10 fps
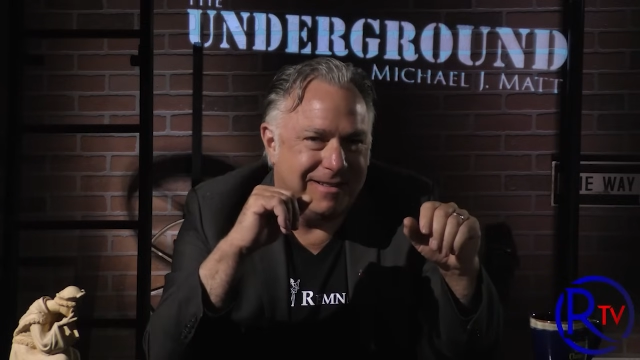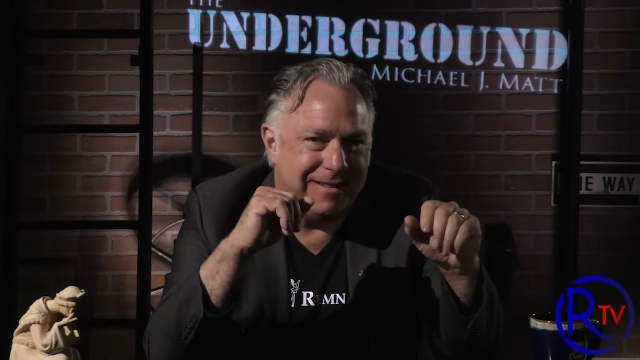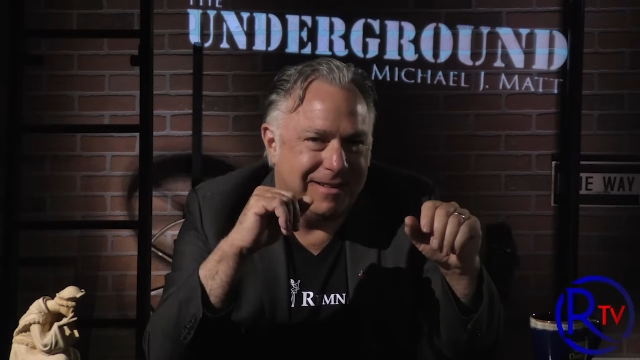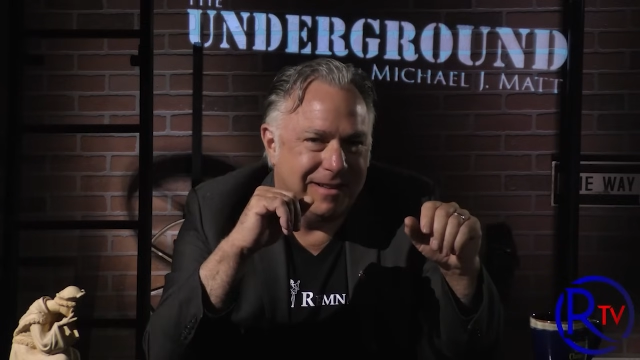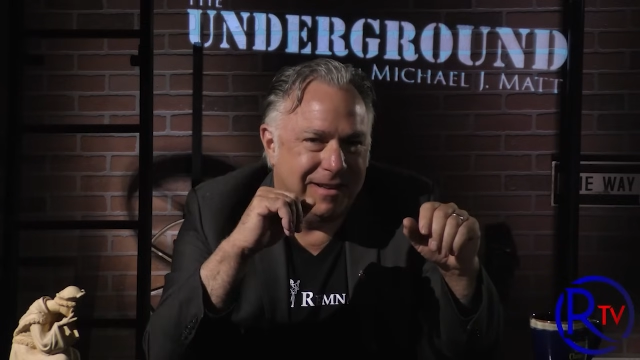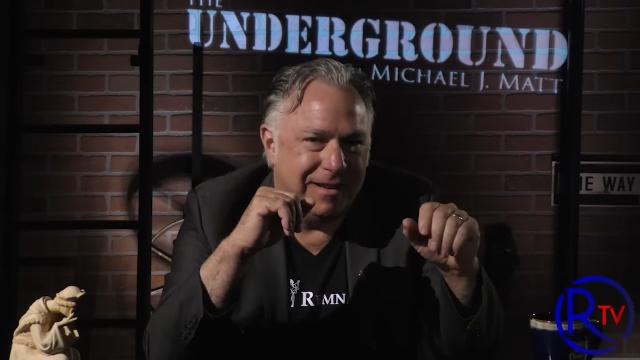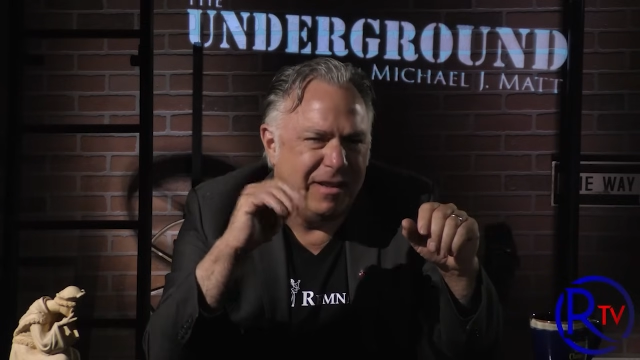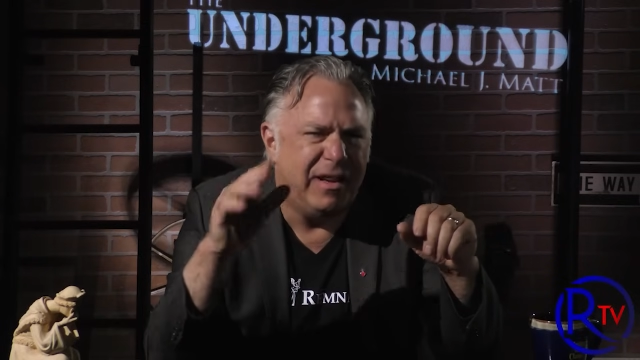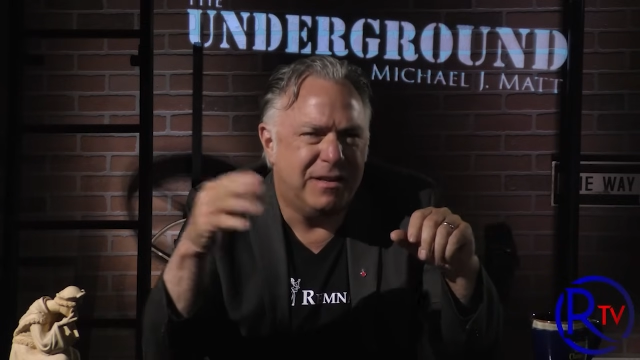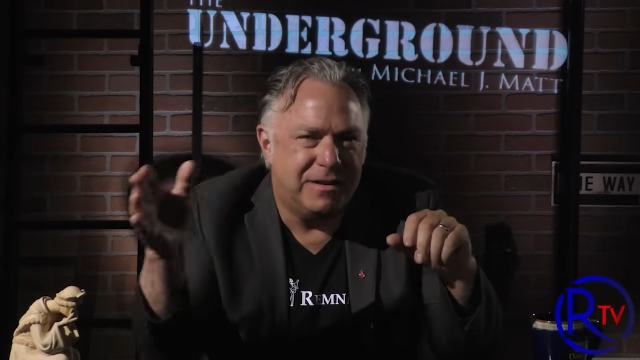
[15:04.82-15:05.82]
you
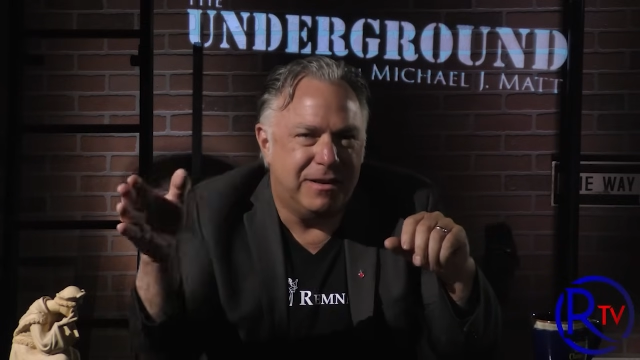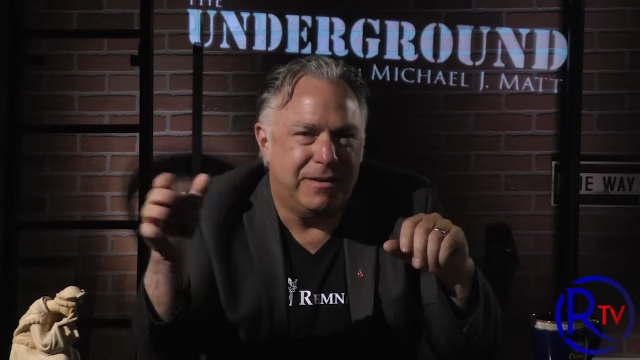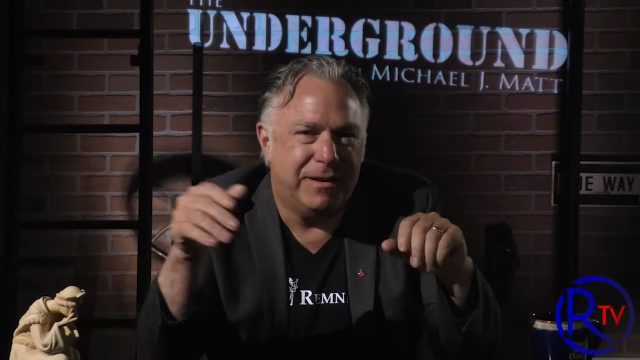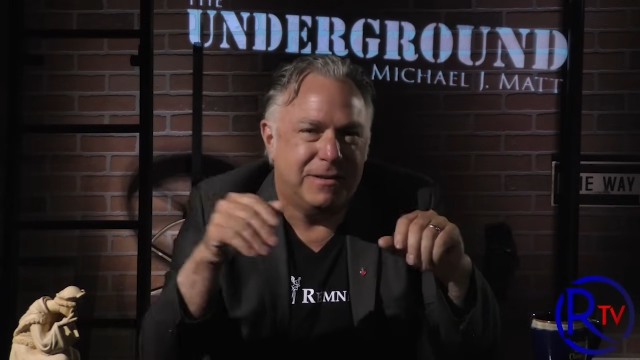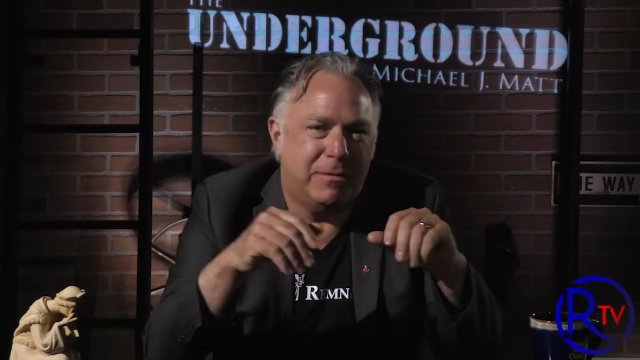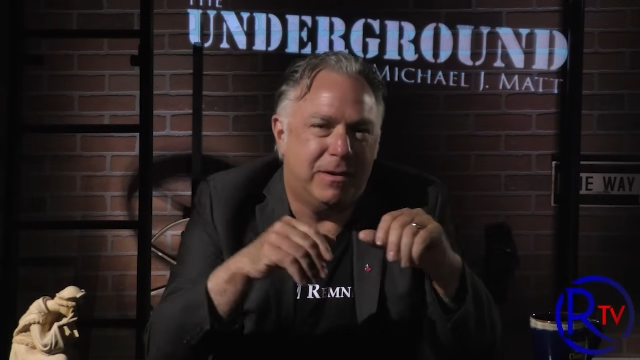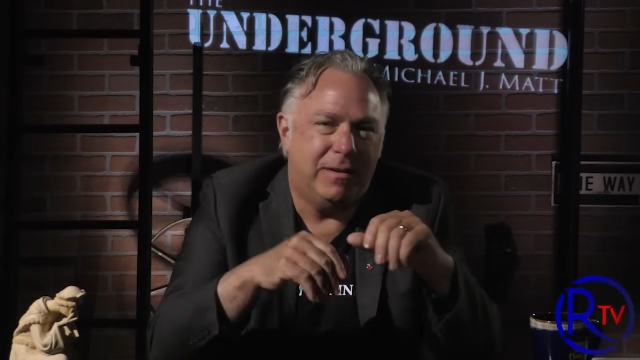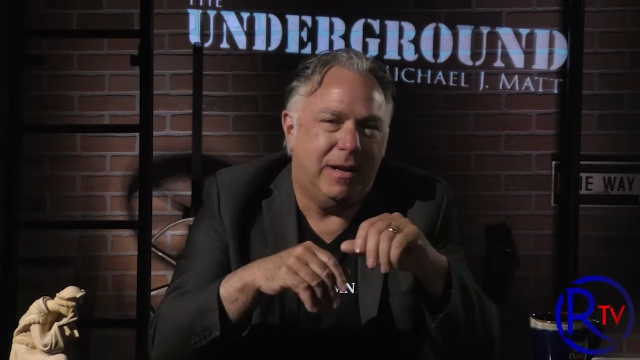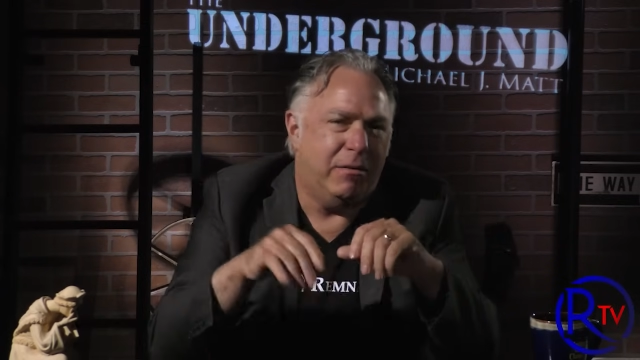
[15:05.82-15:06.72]
think he's serious about that?